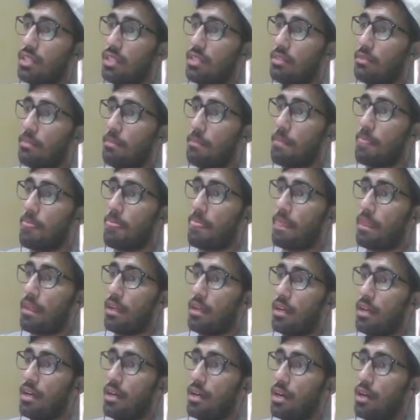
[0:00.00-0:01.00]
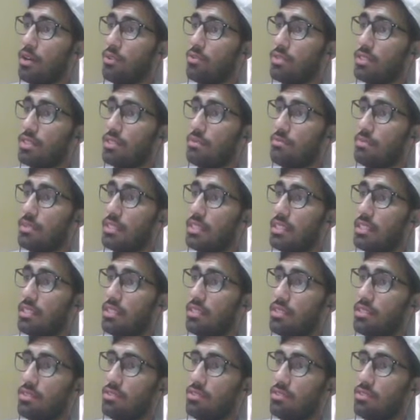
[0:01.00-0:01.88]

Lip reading: and housing median.